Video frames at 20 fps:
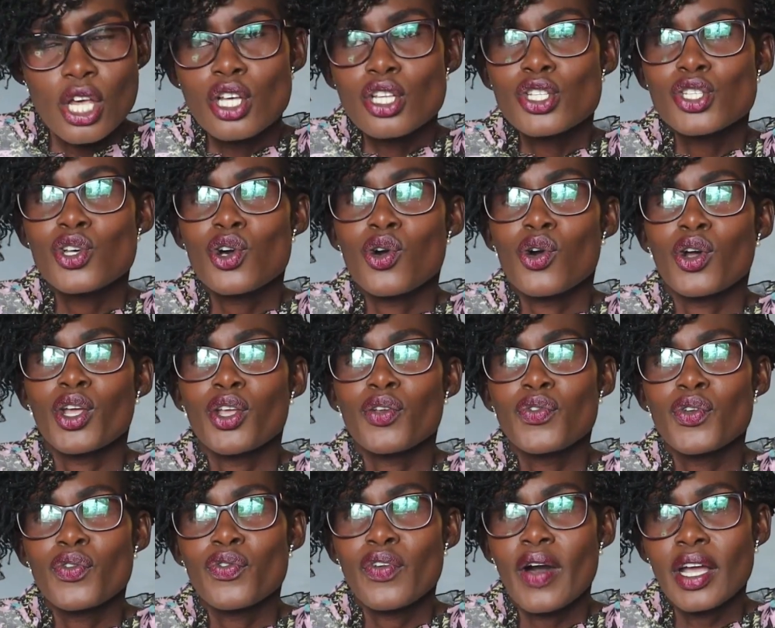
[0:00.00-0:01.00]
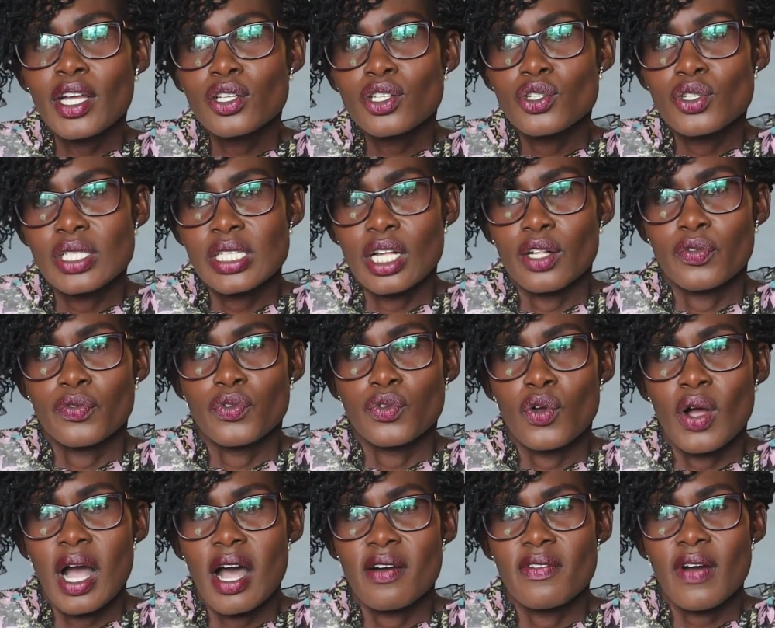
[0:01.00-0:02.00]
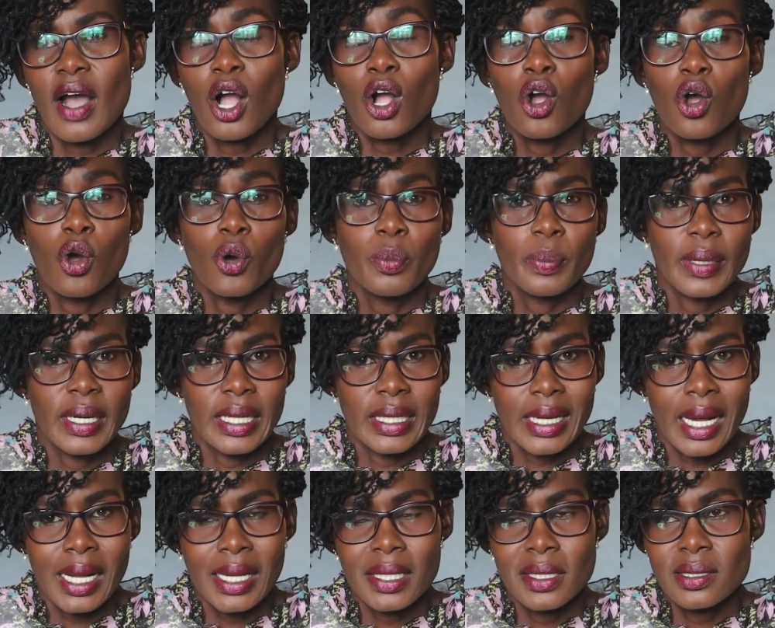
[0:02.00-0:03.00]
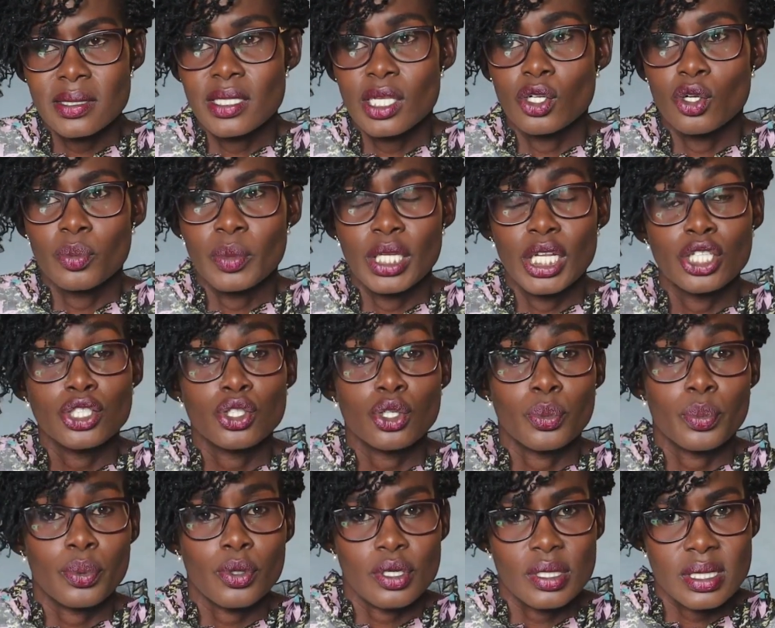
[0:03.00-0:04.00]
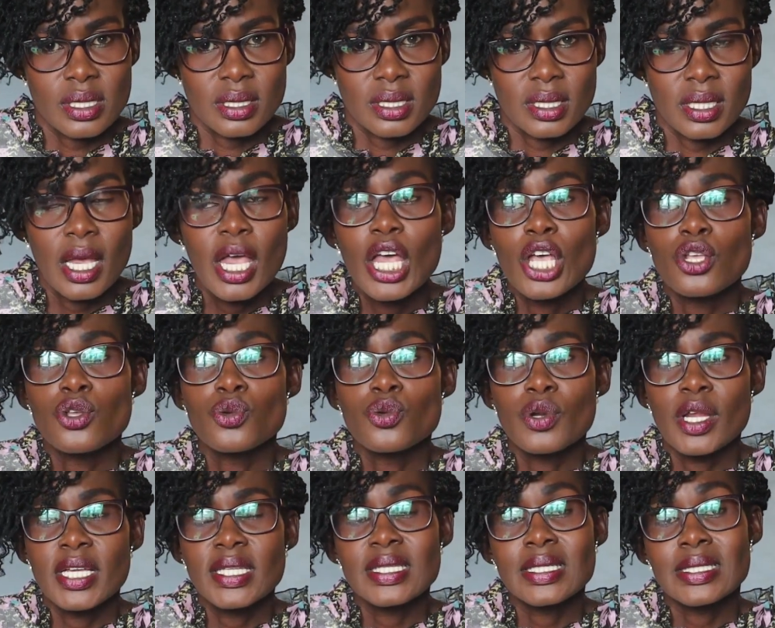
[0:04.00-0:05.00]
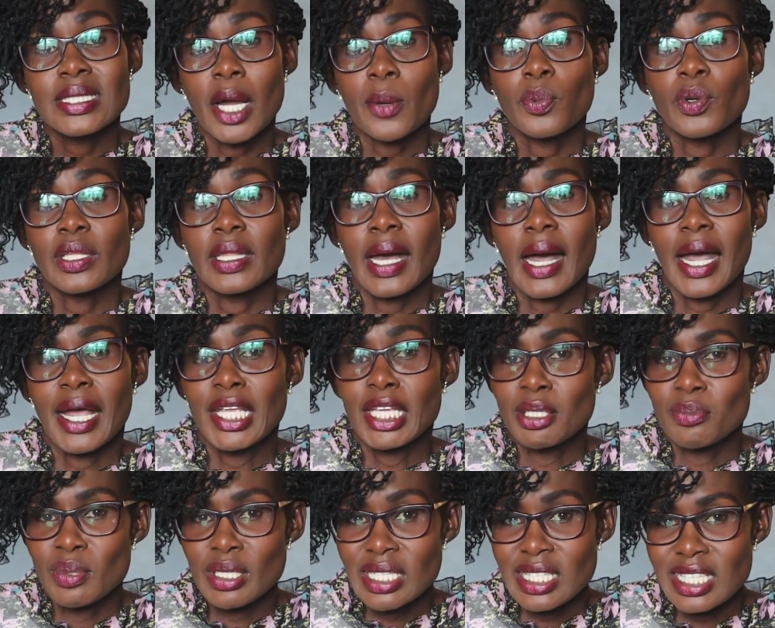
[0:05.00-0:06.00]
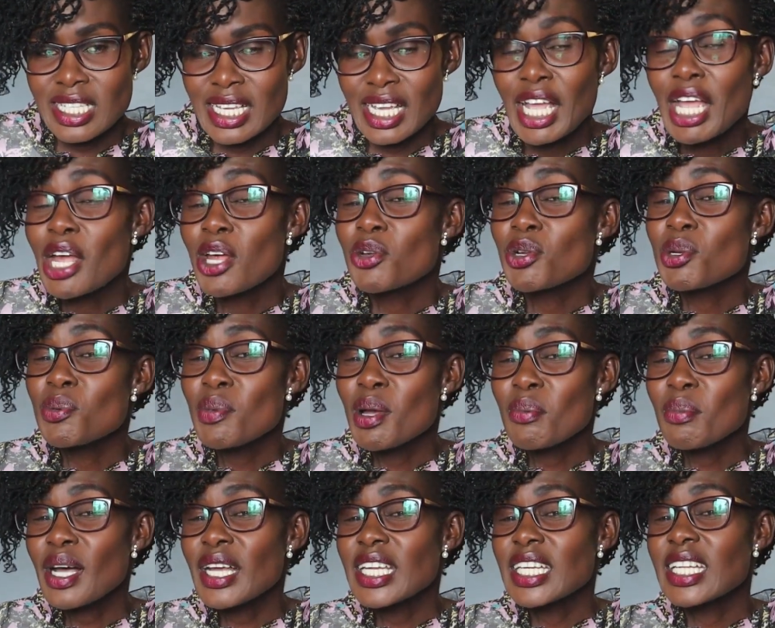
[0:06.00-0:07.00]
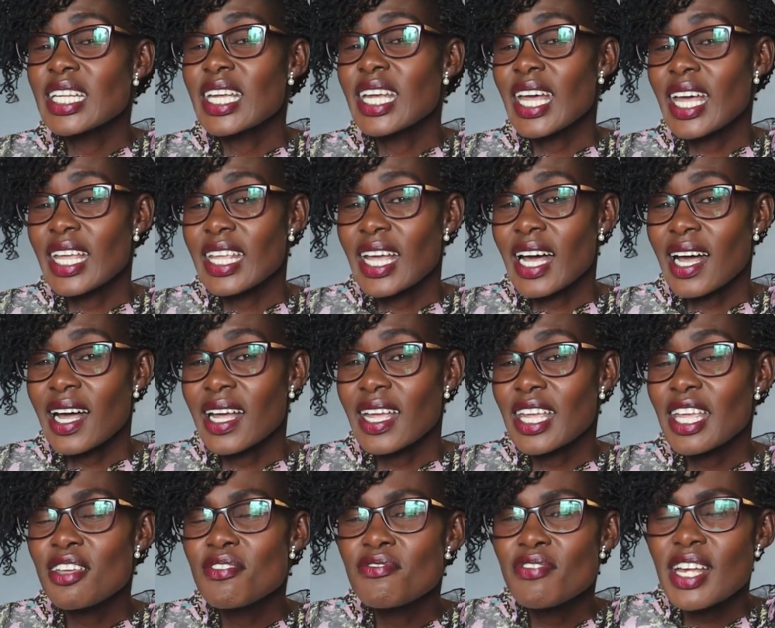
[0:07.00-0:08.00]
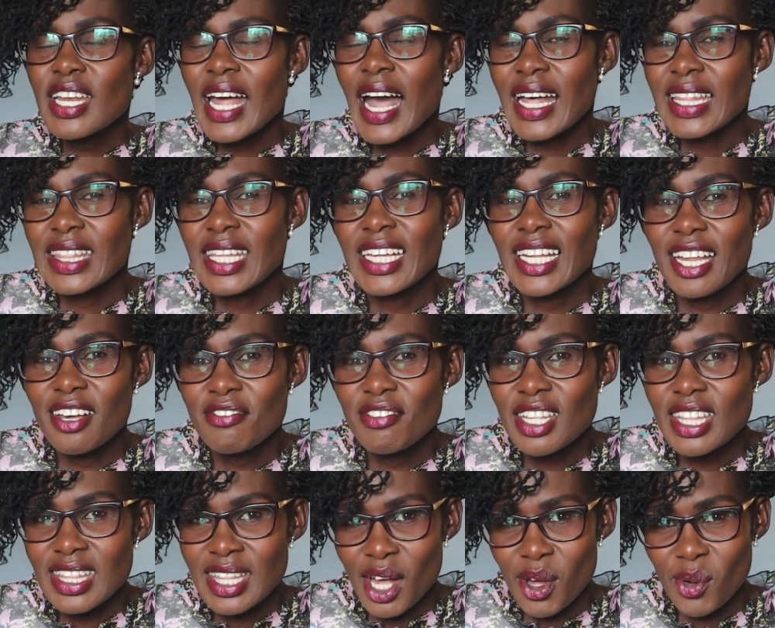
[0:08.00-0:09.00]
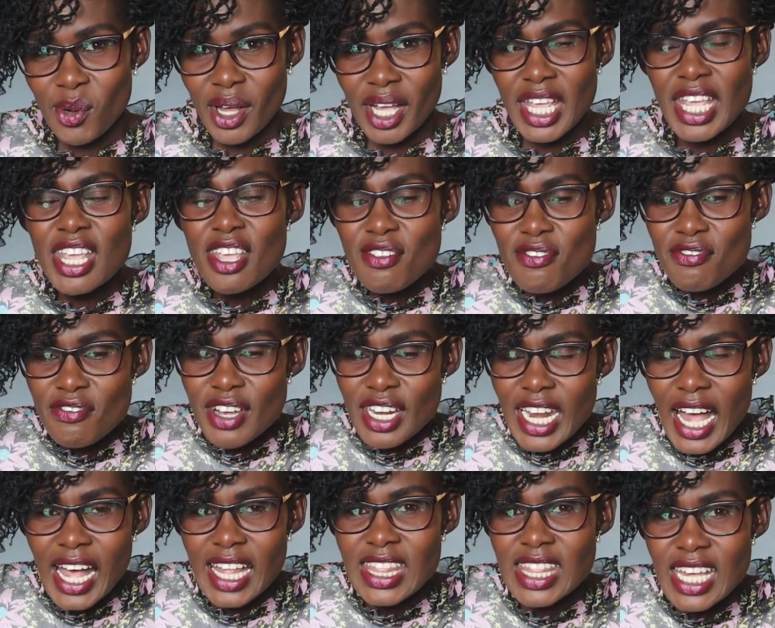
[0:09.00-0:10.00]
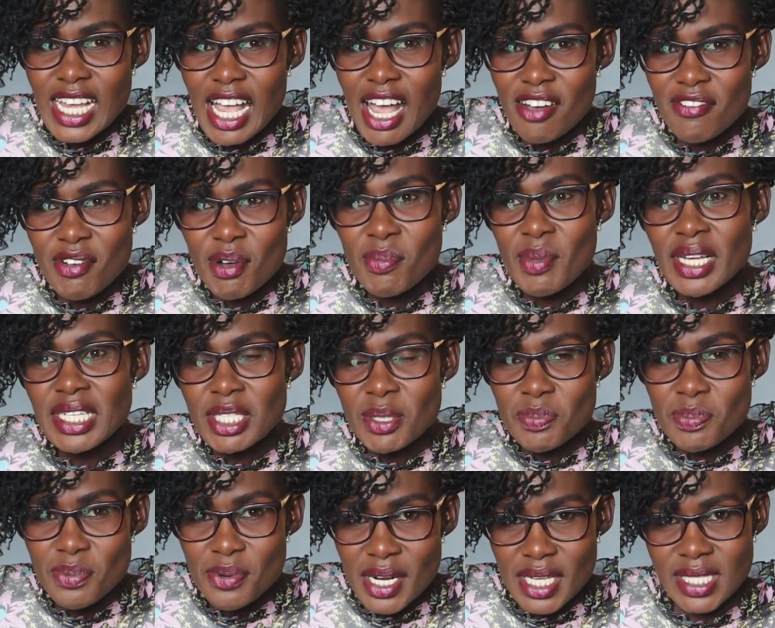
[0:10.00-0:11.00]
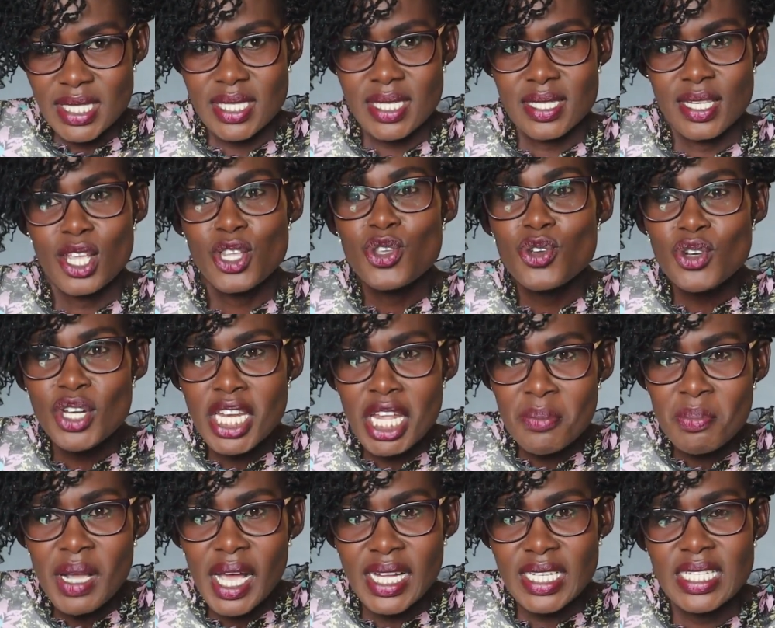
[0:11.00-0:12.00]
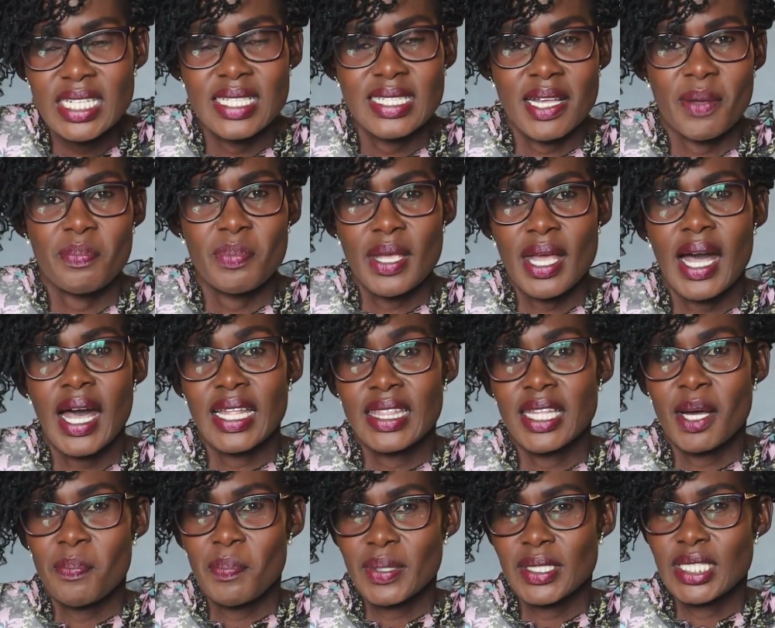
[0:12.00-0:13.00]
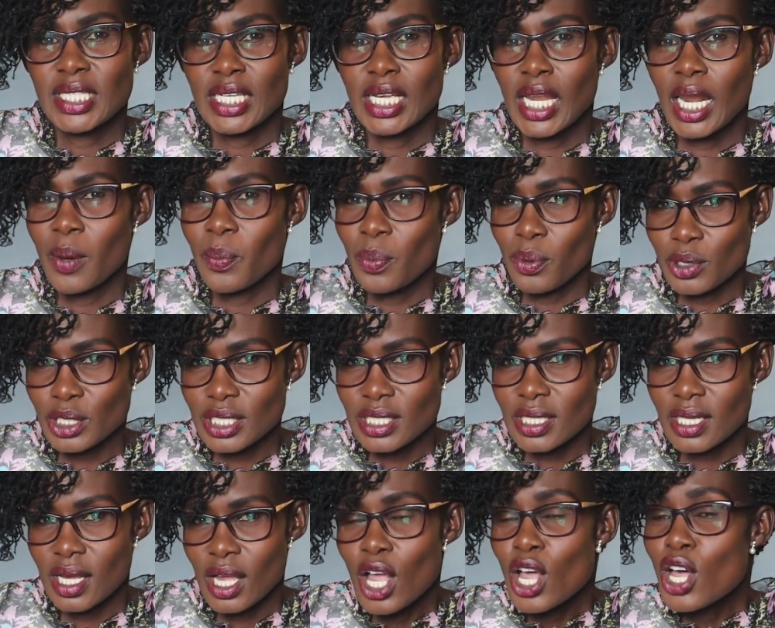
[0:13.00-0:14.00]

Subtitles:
So if you find yourself you have a complaint against the nomination process, you raise it up with IEBC. Remember, in Kenya, even at the 11th hour, even at the government press, your name can disappear at that particular point.